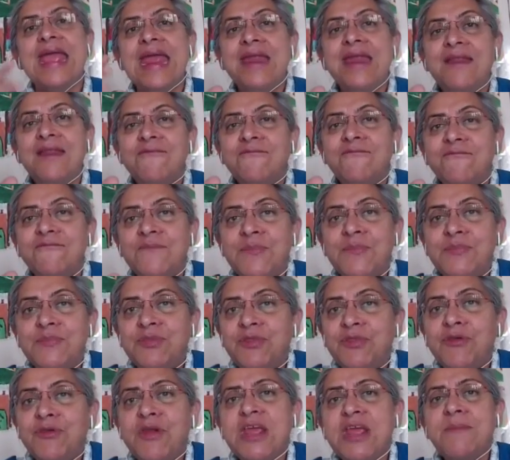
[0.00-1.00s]
in
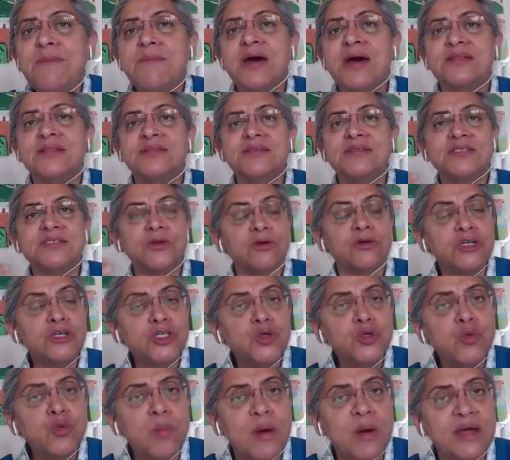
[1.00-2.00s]
3 months or
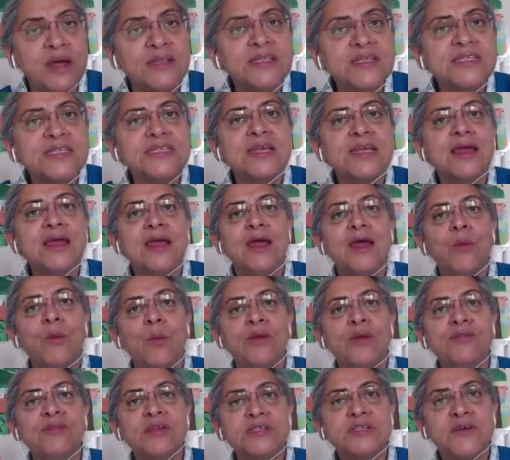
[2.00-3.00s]
2 months,
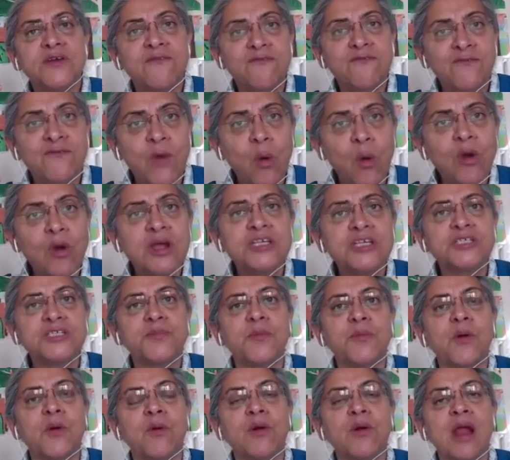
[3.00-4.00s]
when there's a
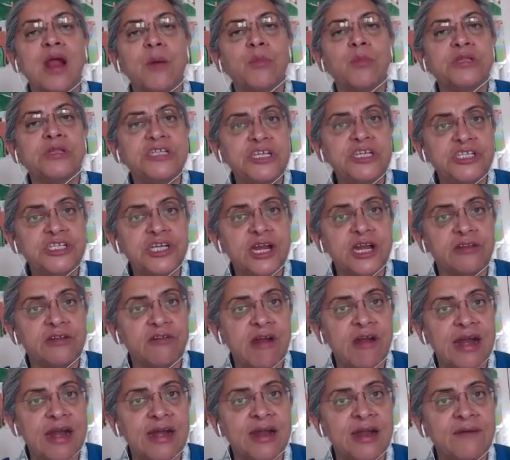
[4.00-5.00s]
focused program with teaching at
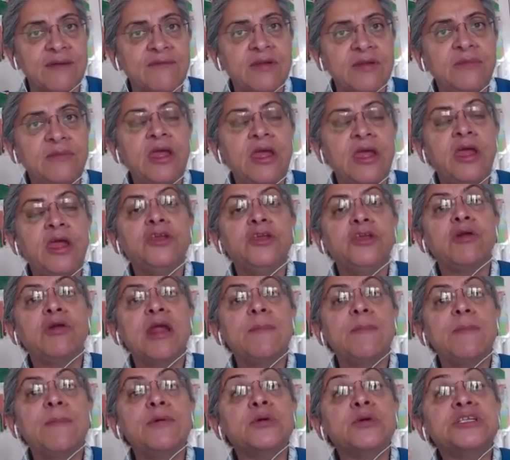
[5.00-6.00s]
the right level,
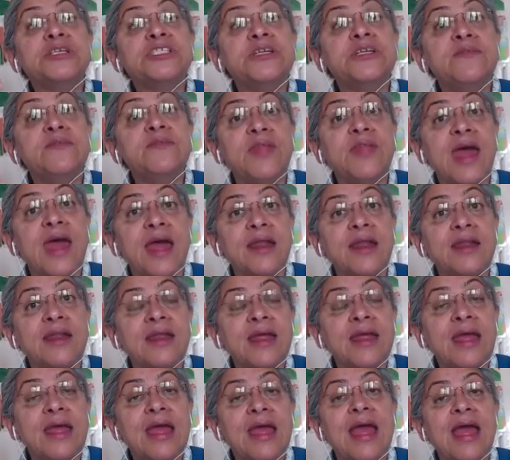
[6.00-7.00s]
you're able to achieve that.
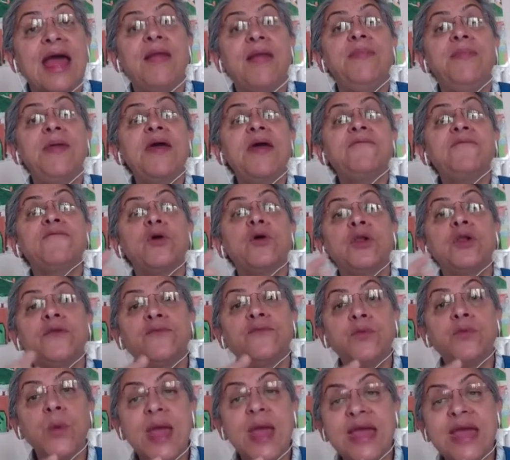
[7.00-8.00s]
And therefore,
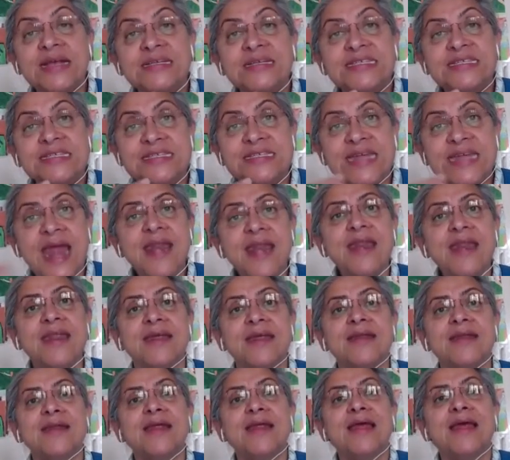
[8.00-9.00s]
if you
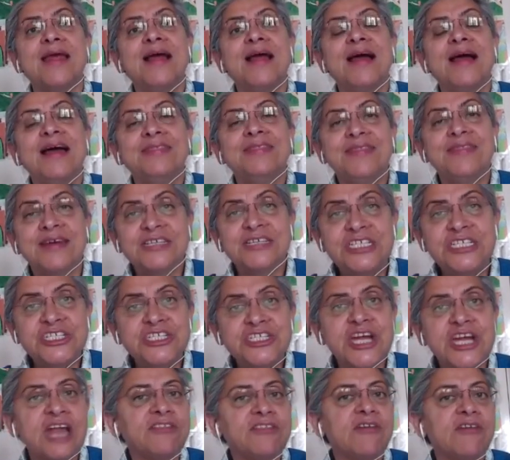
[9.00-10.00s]
extended the
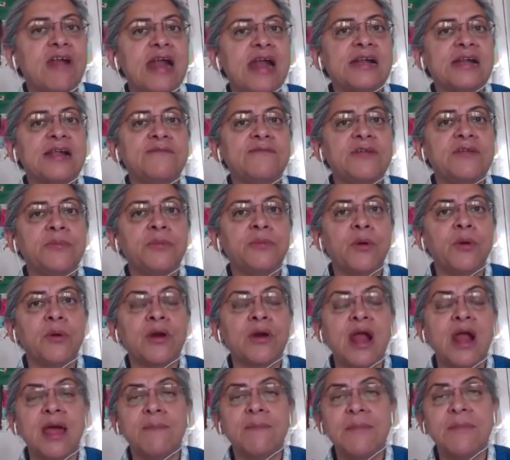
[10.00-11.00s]
teaching at the right level
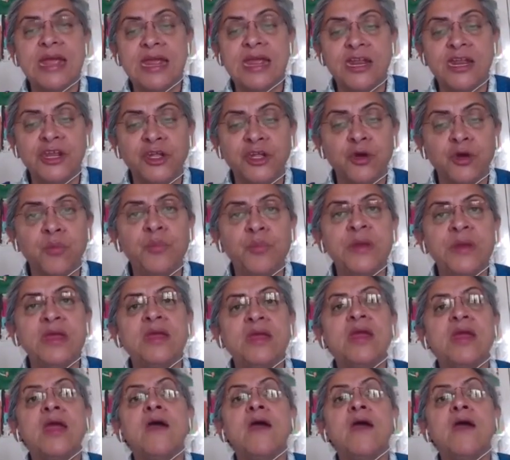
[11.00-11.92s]
program in UP